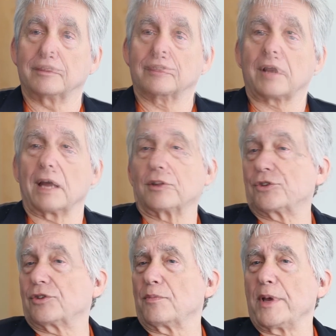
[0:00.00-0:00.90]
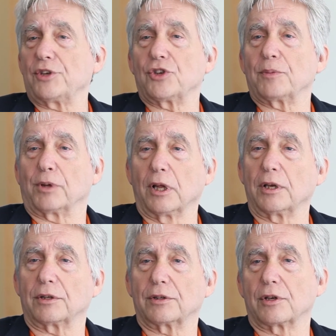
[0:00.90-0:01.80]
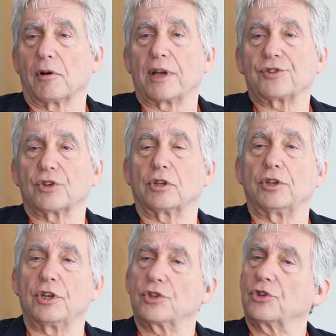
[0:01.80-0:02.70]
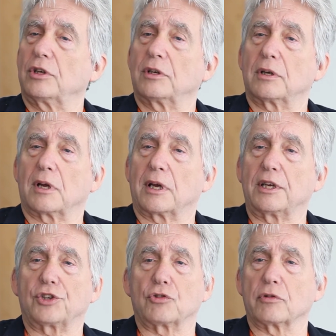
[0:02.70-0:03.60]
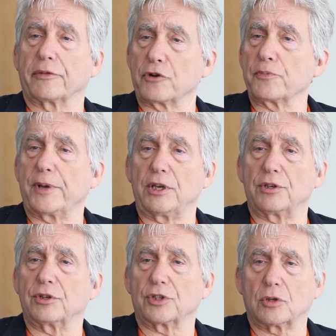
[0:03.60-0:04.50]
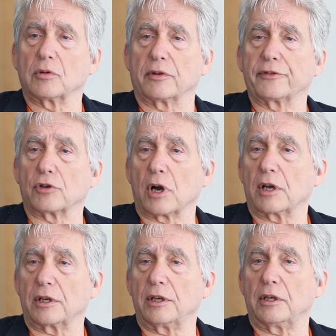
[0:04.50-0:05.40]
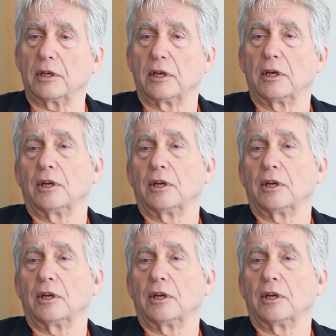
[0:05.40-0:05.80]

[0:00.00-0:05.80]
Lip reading: Skyland is an amazing place. So as a clinician, I get to refer patients to a variety